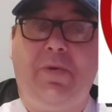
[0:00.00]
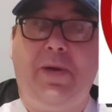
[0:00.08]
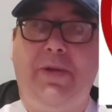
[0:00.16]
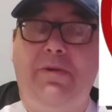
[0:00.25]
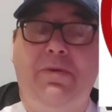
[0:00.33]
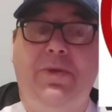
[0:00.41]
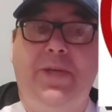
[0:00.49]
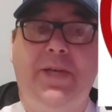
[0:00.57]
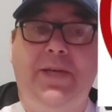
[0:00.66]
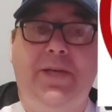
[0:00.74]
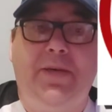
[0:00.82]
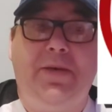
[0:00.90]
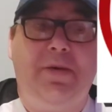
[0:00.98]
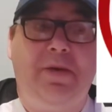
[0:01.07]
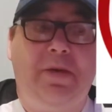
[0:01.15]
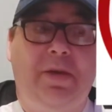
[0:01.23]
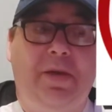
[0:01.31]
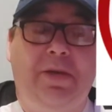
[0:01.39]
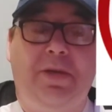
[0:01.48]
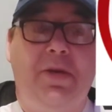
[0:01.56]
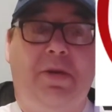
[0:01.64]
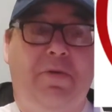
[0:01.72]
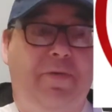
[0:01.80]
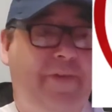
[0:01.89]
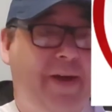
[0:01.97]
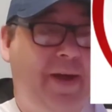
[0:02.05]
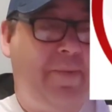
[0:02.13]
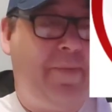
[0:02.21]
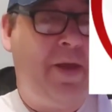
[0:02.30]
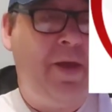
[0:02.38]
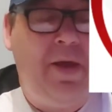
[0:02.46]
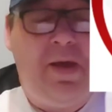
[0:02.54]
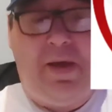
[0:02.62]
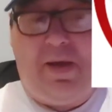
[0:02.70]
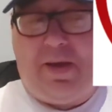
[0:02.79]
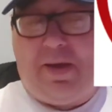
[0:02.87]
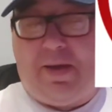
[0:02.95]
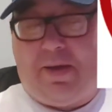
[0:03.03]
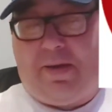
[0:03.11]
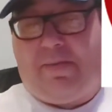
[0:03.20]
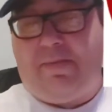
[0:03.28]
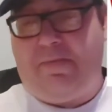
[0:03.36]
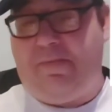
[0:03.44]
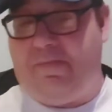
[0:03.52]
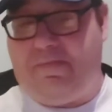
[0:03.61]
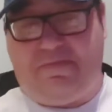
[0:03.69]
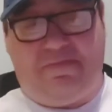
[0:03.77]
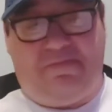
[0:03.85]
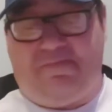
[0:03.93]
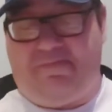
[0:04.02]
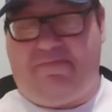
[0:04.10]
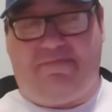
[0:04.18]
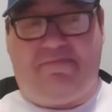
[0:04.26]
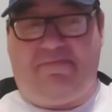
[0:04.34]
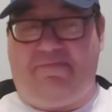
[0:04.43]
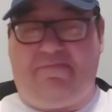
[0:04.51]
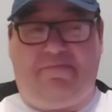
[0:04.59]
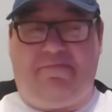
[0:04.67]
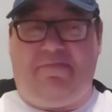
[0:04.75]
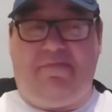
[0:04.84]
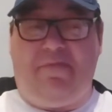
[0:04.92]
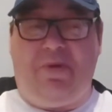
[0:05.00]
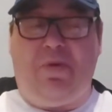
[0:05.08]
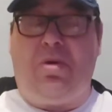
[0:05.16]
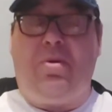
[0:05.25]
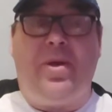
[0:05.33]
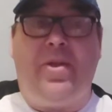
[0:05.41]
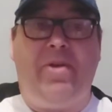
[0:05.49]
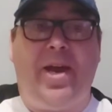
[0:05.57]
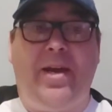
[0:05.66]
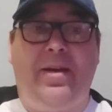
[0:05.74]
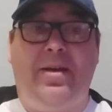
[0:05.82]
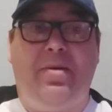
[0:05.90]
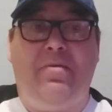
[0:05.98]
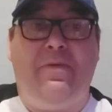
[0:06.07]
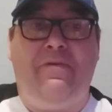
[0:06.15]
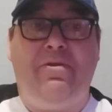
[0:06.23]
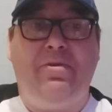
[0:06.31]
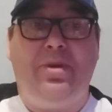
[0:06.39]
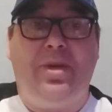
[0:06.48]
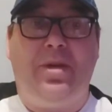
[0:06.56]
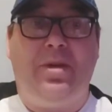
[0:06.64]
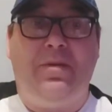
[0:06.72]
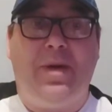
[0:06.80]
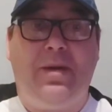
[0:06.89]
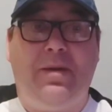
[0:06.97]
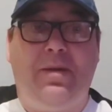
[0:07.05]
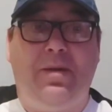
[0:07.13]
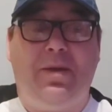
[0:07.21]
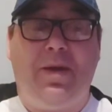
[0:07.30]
the way through the season. He's not looked fit. Don't look a threat up front as well.